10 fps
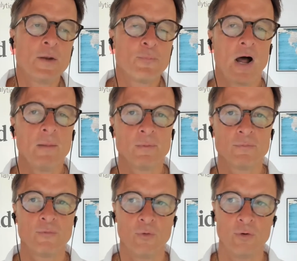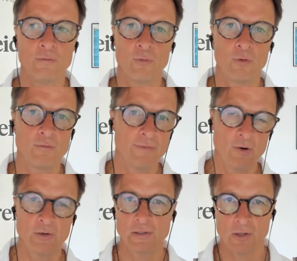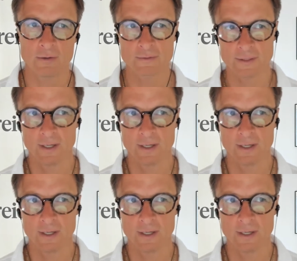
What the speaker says: been a problem for a very long